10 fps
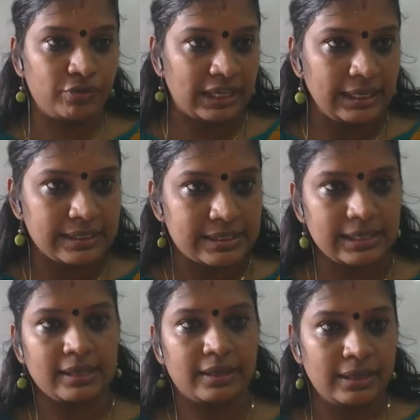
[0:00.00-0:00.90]

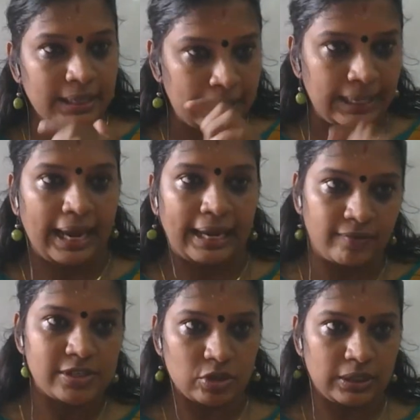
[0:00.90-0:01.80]
teaching in
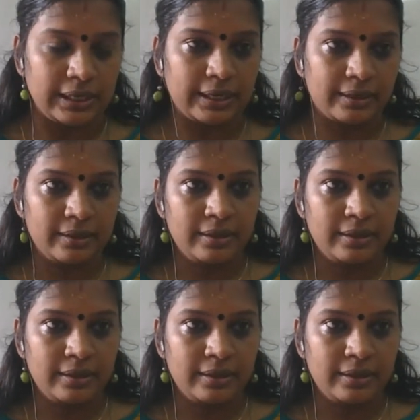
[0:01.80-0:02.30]
language learning.